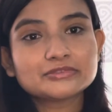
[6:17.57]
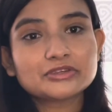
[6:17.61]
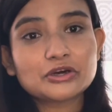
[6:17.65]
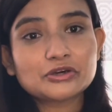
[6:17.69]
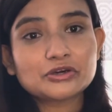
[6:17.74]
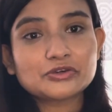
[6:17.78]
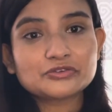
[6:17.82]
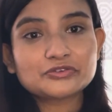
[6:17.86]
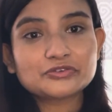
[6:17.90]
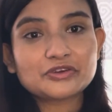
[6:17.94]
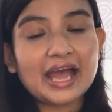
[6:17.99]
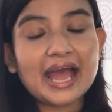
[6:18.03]

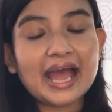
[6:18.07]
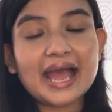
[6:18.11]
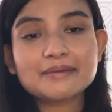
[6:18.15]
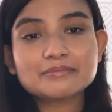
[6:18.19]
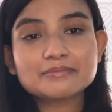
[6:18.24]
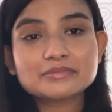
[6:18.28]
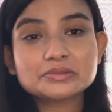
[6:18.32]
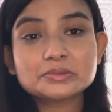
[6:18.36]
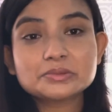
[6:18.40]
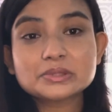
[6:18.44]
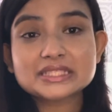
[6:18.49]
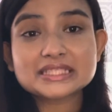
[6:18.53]
of
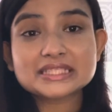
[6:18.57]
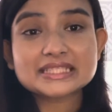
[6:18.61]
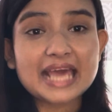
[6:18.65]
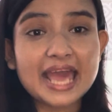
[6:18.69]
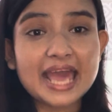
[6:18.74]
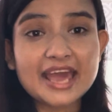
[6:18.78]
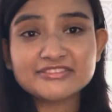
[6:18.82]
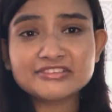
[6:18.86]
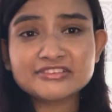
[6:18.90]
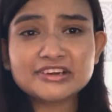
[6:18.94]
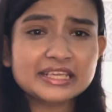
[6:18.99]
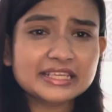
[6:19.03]
mbbs
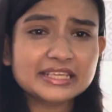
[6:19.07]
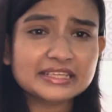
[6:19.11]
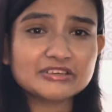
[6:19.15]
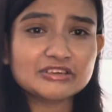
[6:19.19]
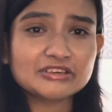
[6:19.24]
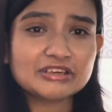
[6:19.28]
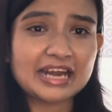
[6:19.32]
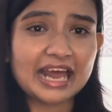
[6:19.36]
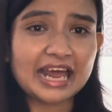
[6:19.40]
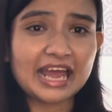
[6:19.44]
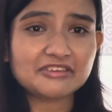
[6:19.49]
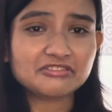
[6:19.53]
ever in your
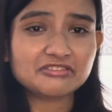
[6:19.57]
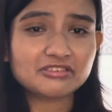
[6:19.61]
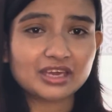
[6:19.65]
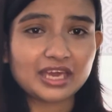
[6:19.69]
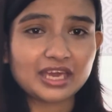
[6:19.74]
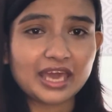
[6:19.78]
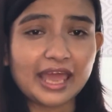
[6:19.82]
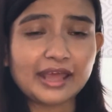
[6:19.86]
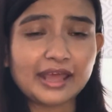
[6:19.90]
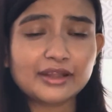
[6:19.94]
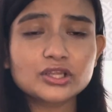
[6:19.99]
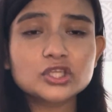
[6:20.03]
life
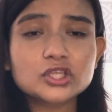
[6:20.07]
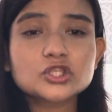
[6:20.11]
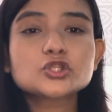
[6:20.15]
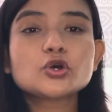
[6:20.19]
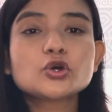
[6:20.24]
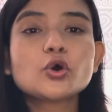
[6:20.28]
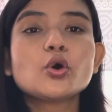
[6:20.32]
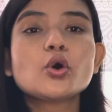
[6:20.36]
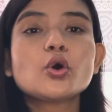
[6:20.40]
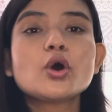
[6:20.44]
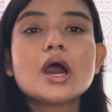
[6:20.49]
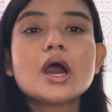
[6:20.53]
again
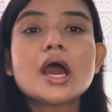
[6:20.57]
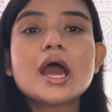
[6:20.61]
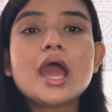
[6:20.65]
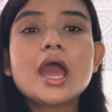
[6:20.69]
so